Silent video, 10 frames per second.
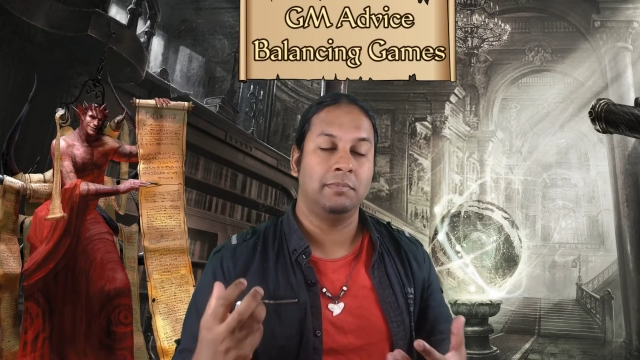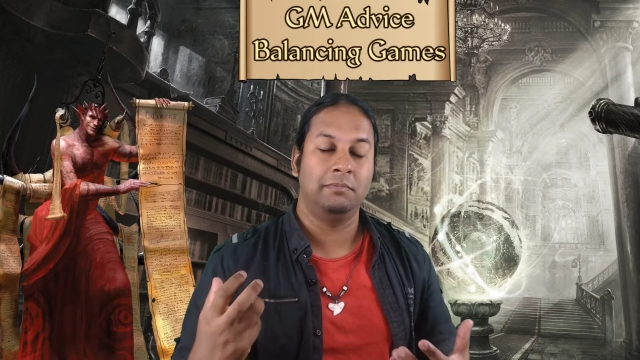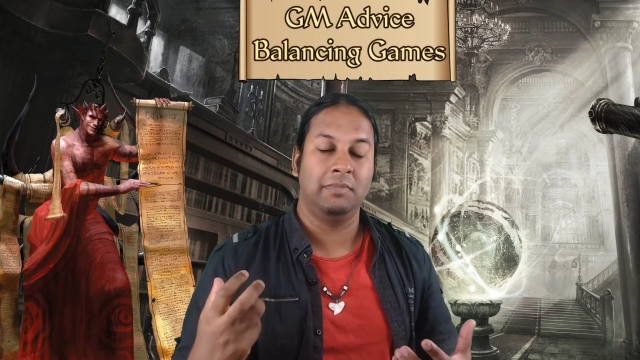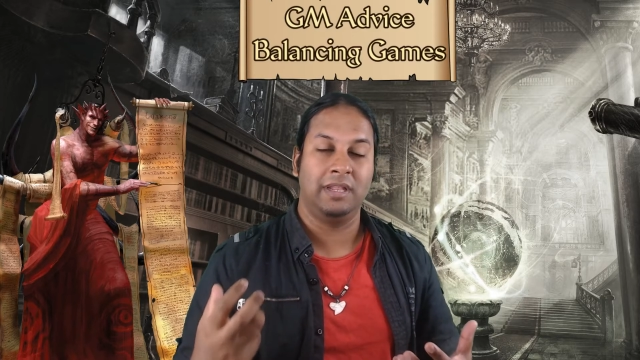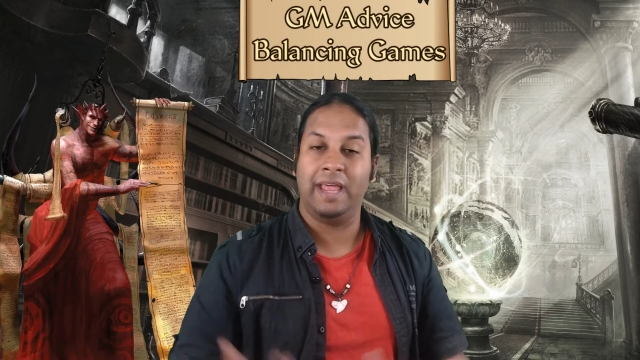
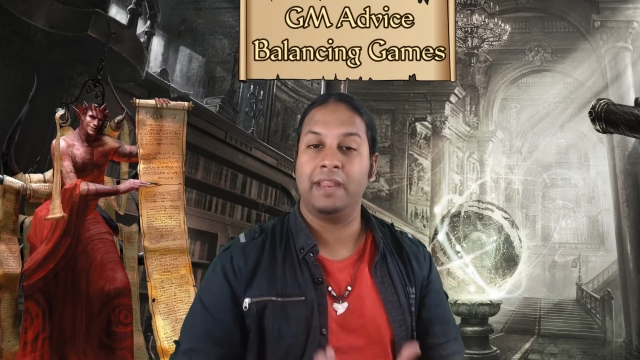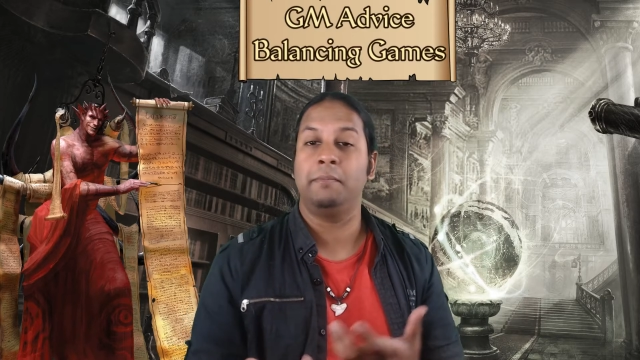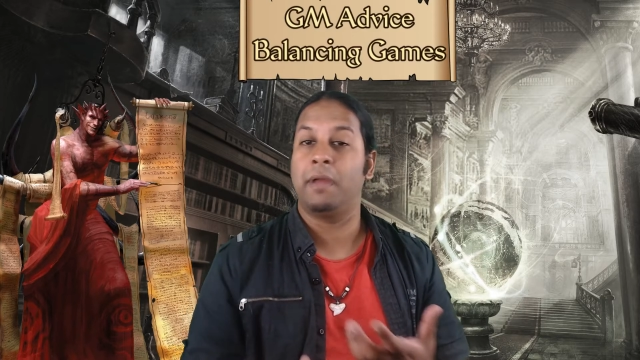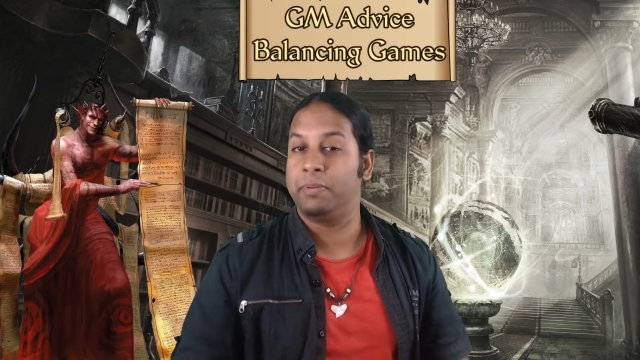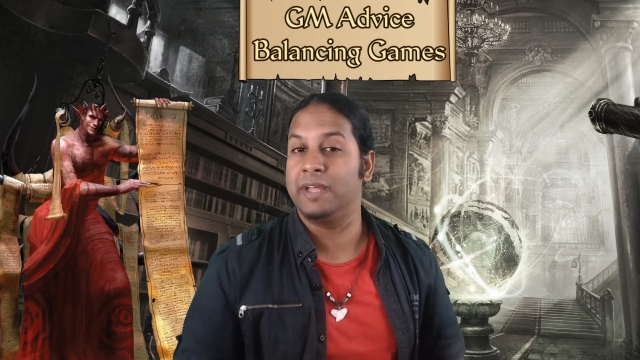letting
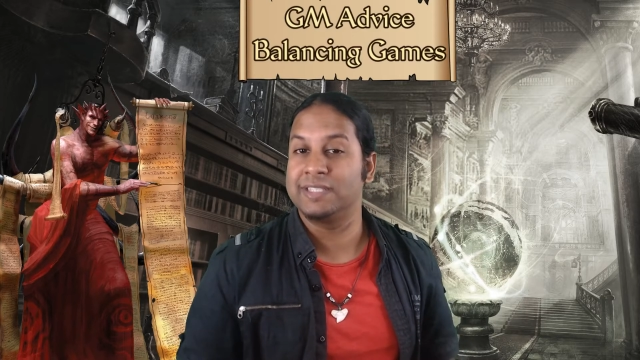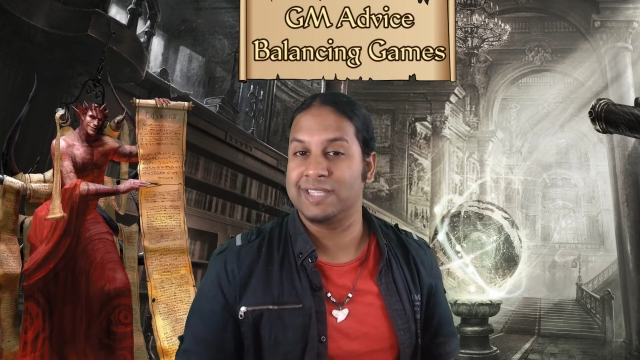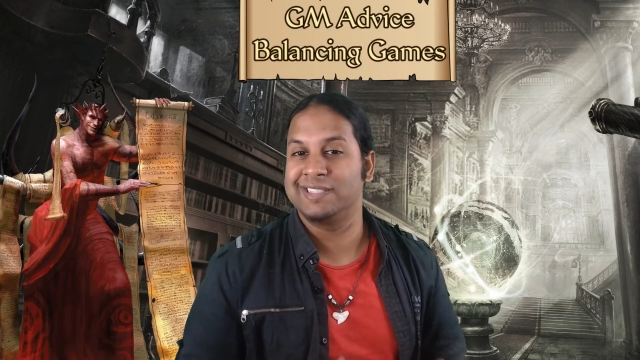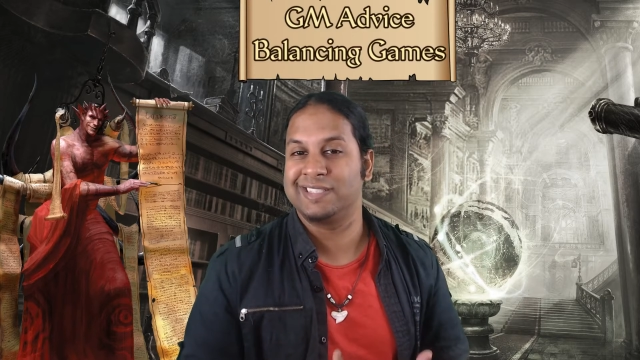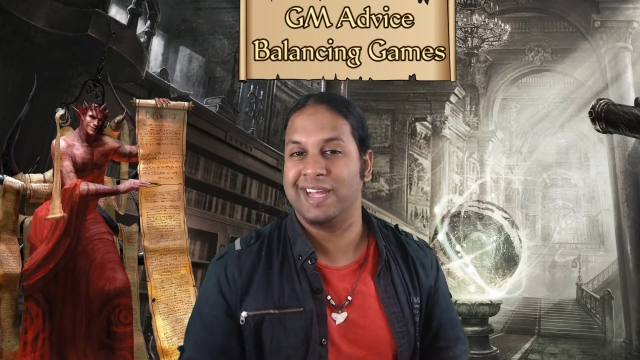my players
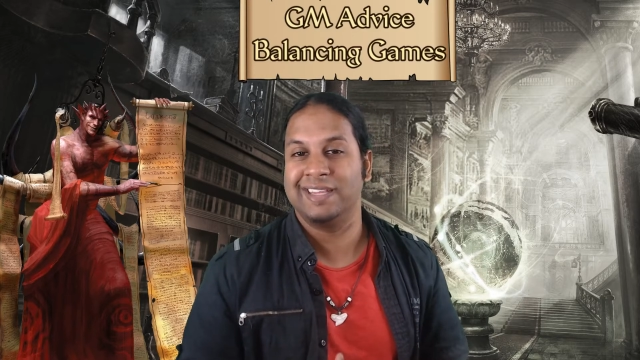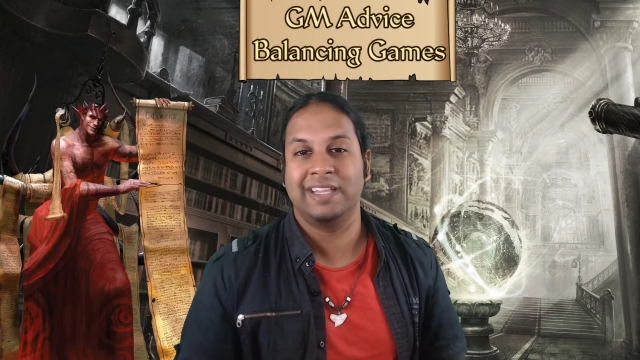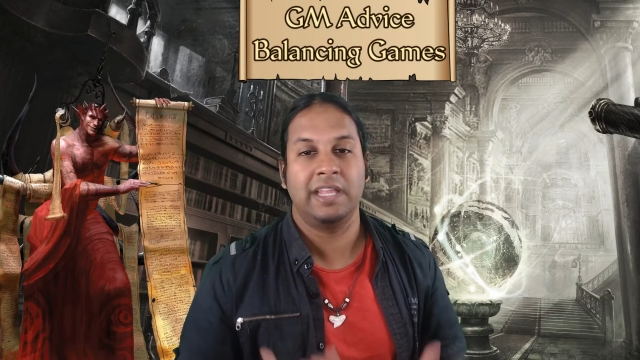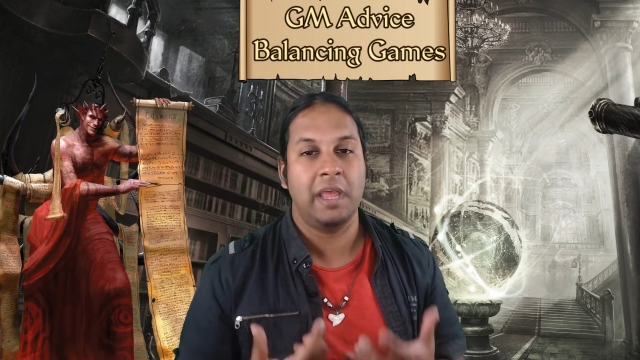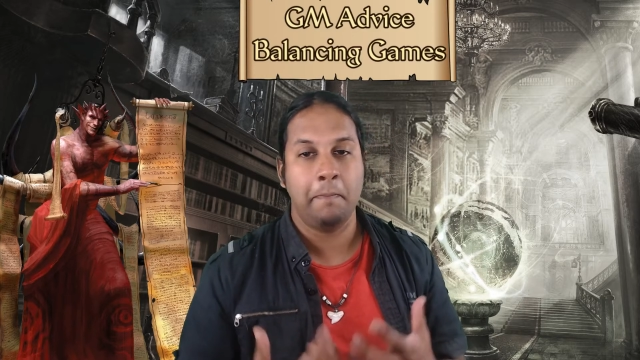understand that
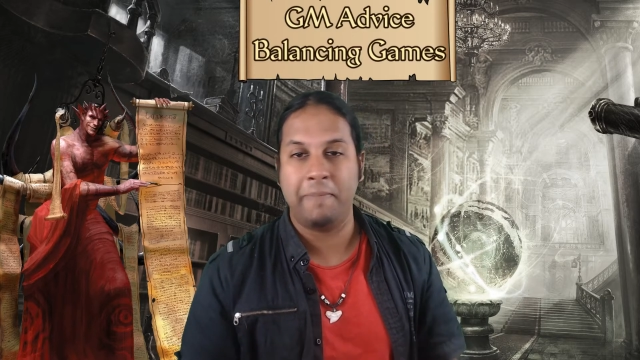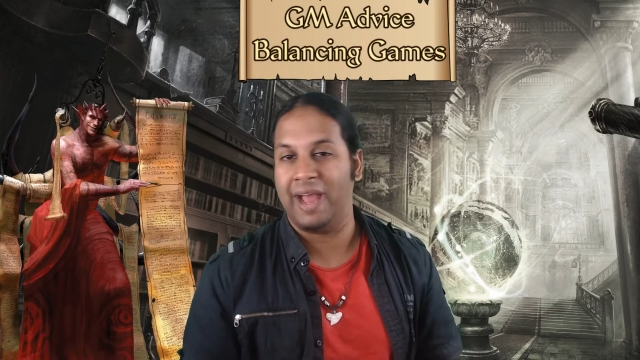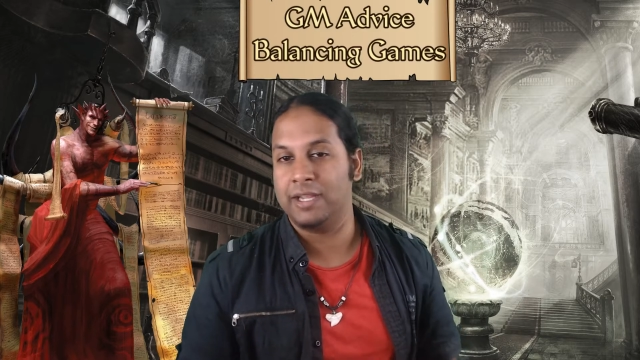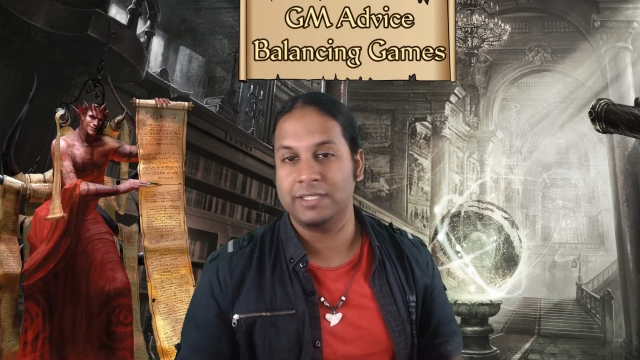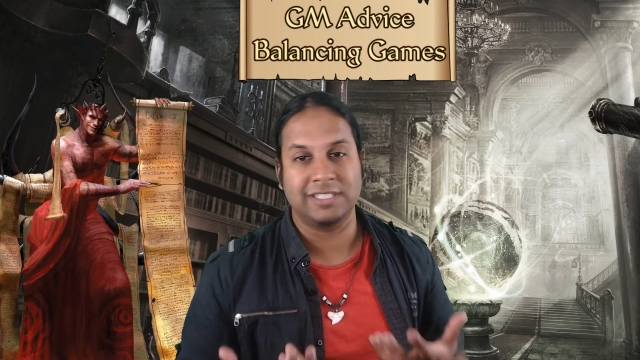
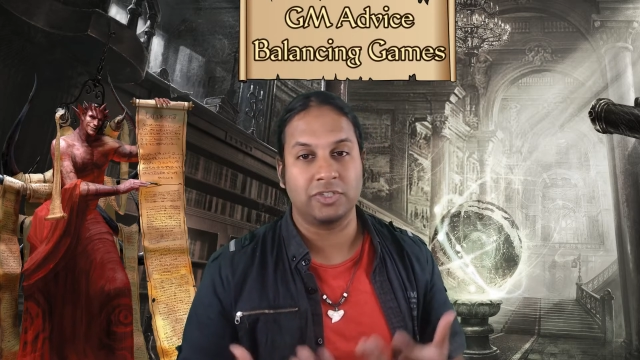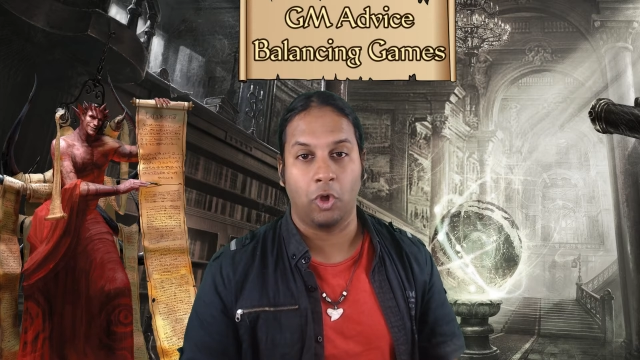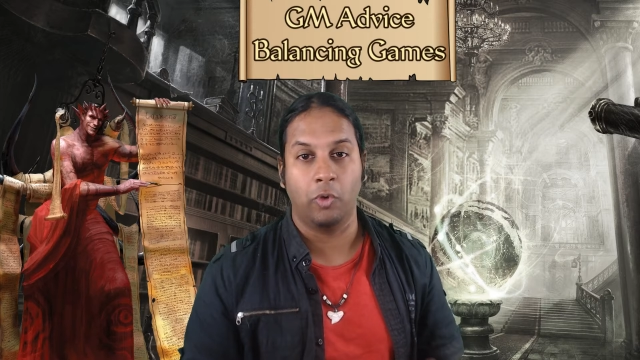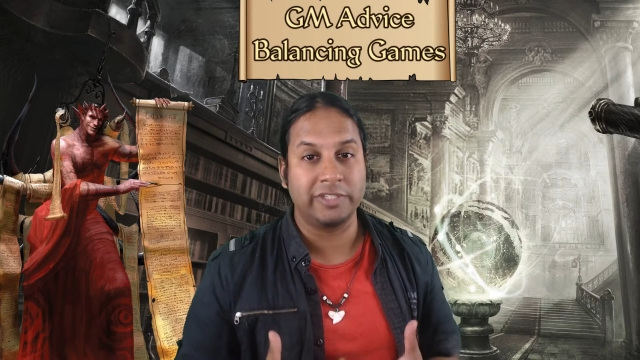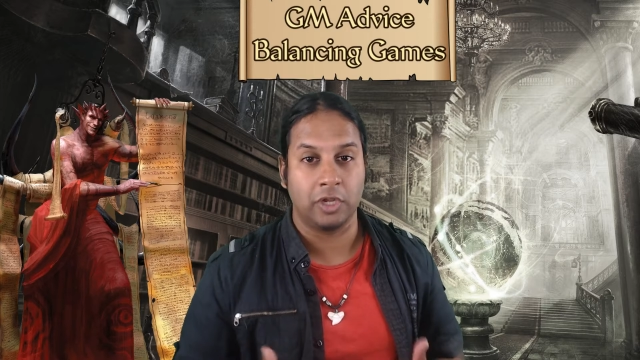imbalance is
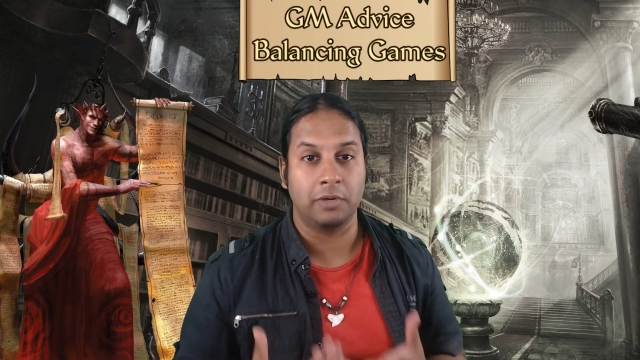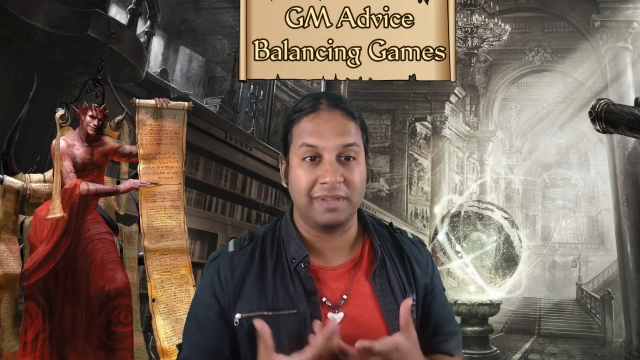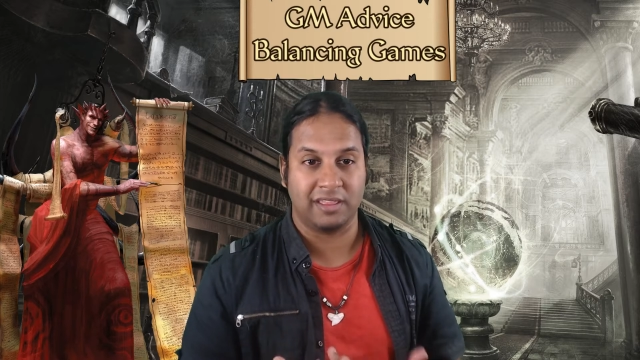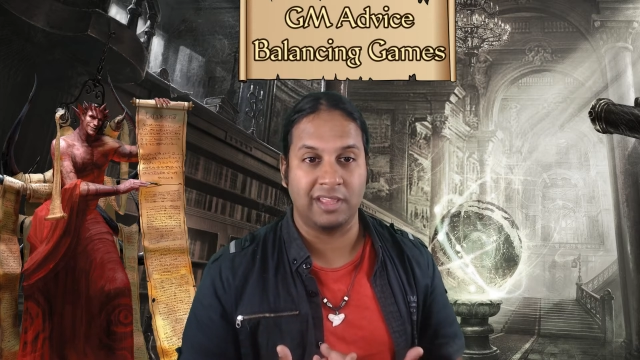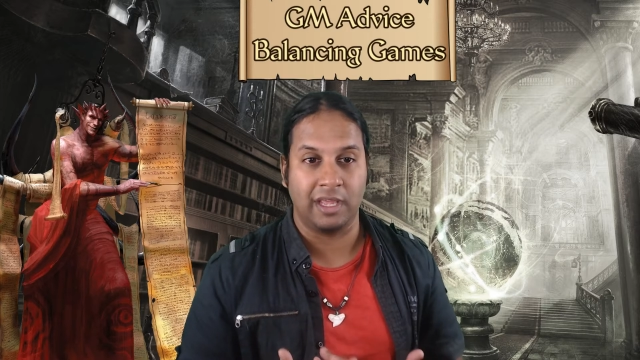always going to be a
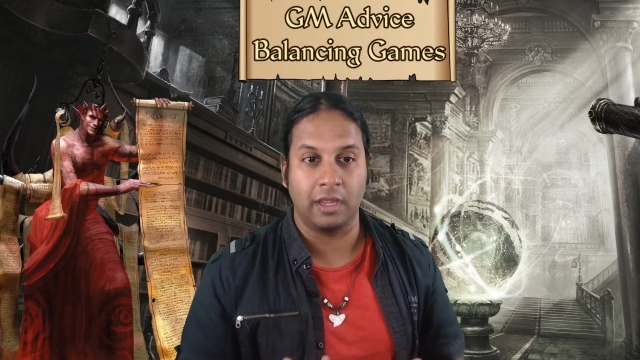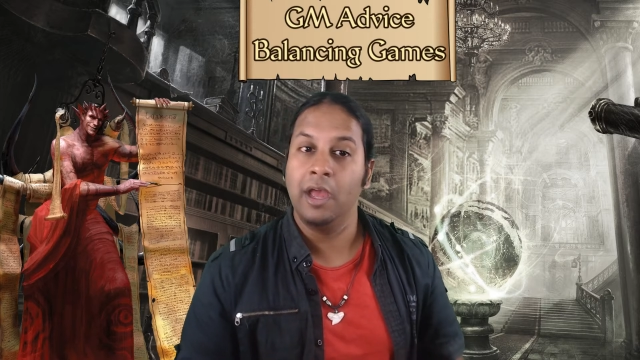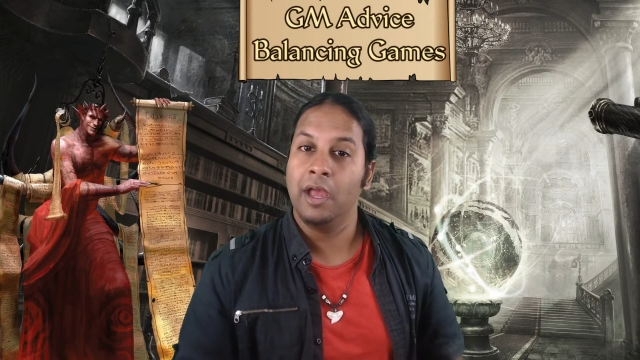thing,